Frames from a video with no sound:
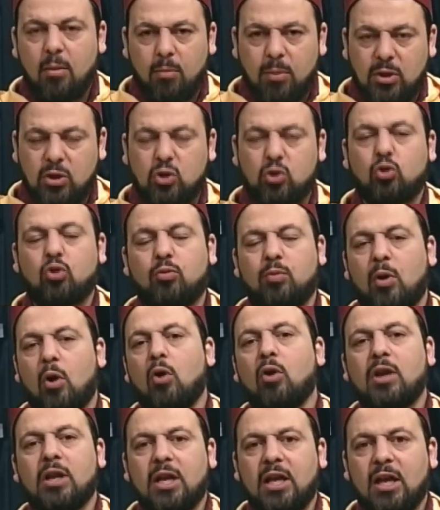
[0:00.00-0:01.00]
but should be
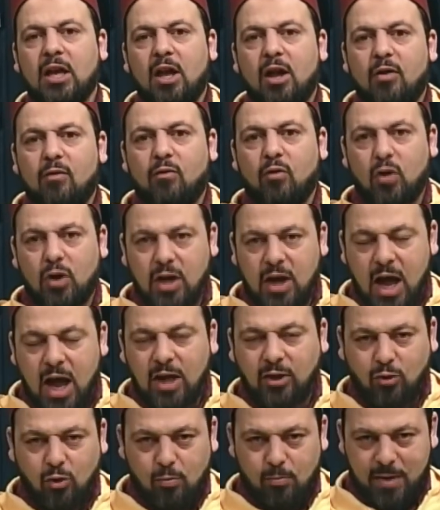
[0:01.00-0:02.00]
only for
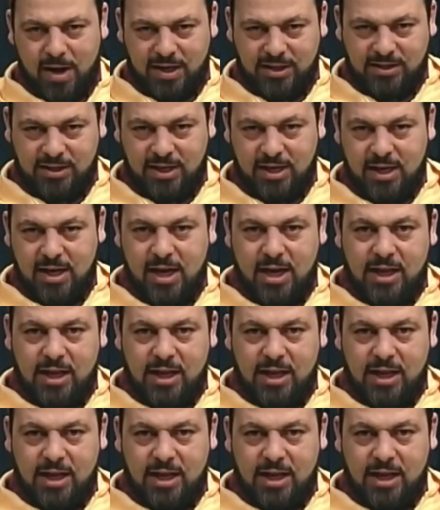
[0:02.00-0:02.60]
God Almighty.